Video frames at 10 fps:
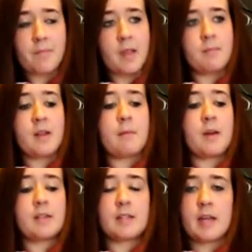I mean, I'm
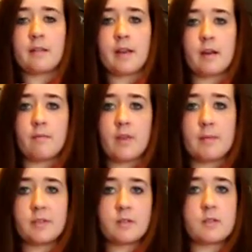not saying, like, I'm
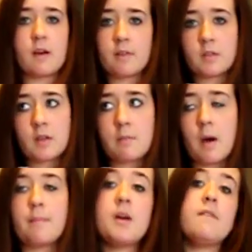famous, because obviously I'm
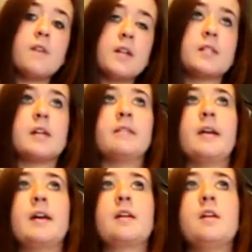not, but if I did,
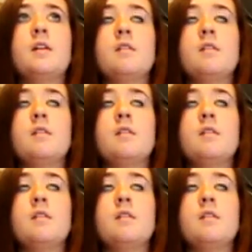like,